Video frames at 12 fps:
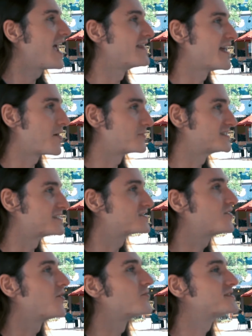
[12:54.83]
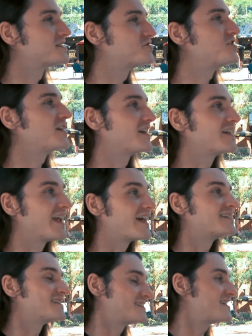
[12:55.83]
And that was as close as she could
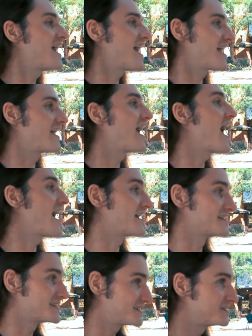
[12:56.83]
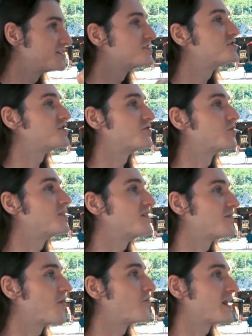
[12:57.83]
get to saying as she will be
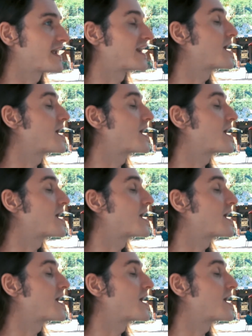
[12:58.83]
voting,